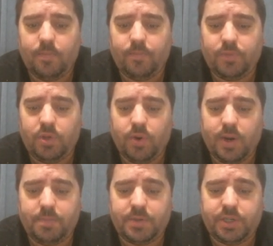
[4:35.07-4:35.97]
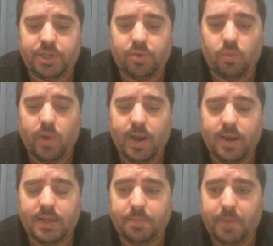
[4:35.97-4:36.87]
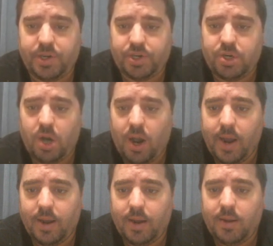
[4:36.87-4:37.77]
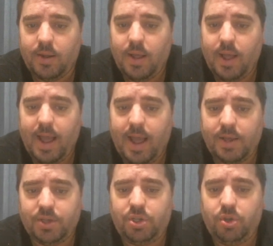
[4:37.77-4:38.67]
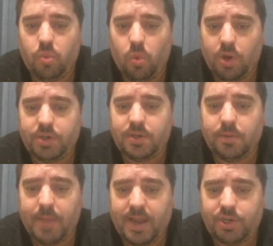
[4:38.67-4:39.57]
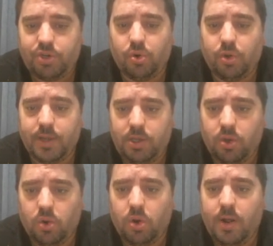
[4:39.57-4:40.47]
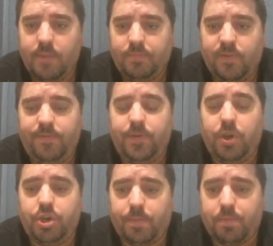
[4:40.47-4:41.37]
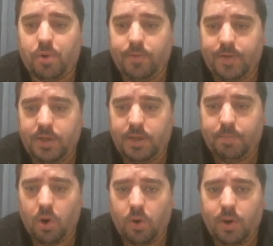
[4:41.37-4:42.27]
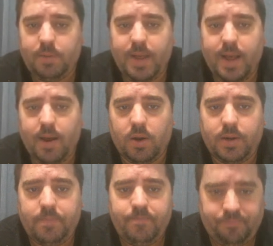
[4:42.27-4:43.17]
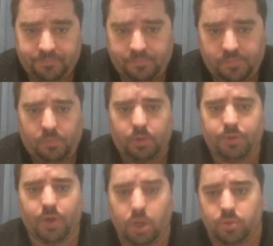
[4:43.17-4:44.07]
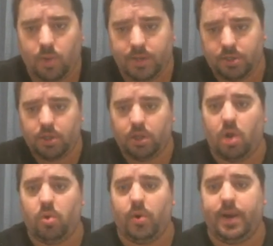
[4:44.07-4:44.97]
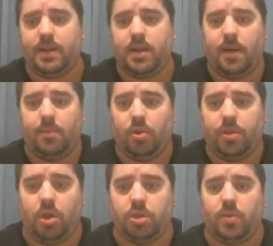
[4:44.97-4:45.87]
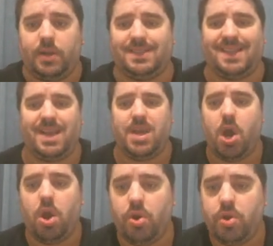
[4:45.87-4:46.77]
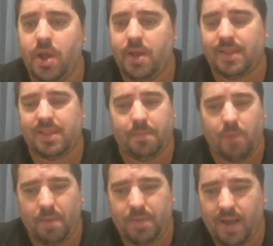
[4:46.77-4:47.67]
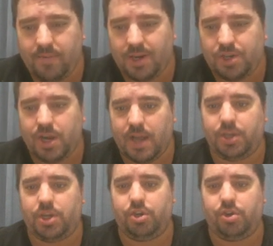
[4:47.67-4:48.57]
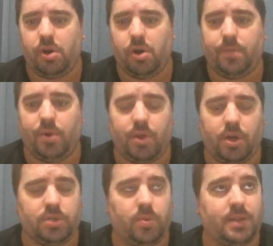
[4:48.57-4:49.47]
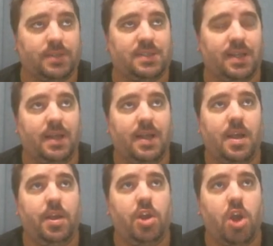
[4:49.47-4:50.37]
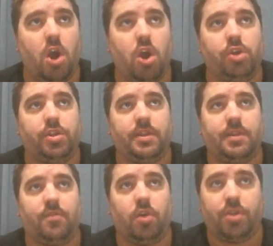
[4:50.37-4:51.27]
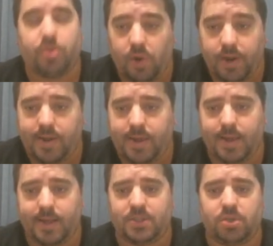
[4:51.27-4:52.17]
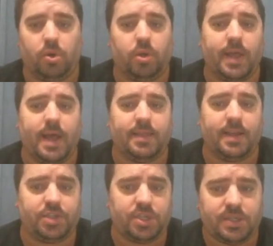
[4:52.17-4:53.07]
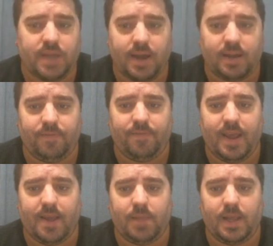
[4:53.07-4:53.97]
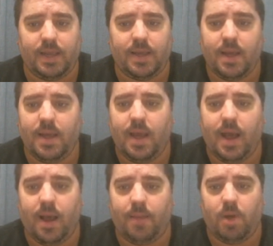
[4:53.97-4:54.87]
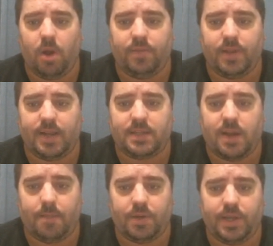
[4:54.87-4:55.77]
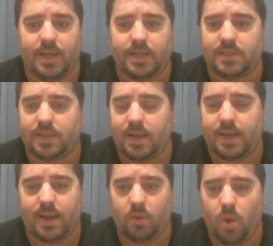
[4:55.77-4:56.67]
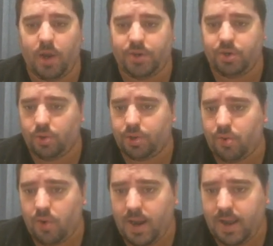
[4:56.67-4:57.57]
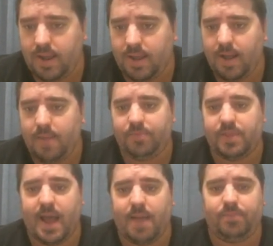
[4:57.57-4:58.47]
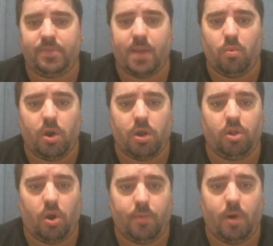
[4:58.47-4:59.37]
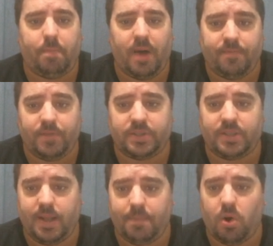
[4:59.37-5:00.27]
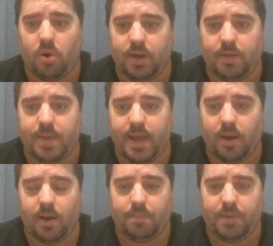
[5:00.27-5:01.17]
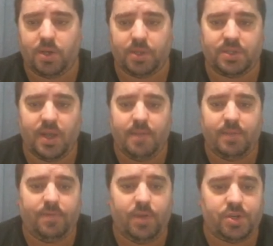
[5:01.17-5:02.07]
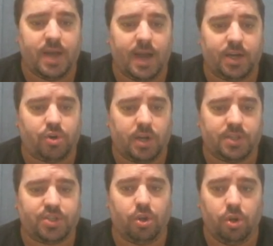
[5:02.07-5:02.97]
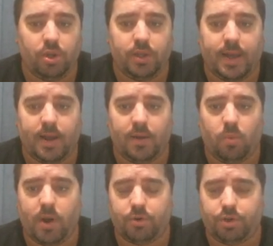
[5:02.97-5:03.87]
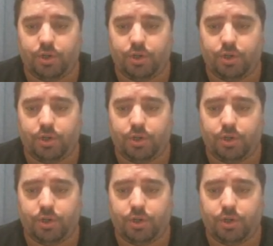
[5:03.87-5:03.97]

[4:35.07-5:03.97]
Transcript: you're in a position where it's much tighter and you want to make sure that you're future-proofing your borrowing power, those ones on the lower income, or those ones that know that they might be having a change in job, or those ones that know that they've got 3 kids, or that they're just starting a family over the next couple of years and they're getting 1, 2, or 3, that they want a lot more buffers in their borrowing power. Because if you start trusts earlier, 1 or 2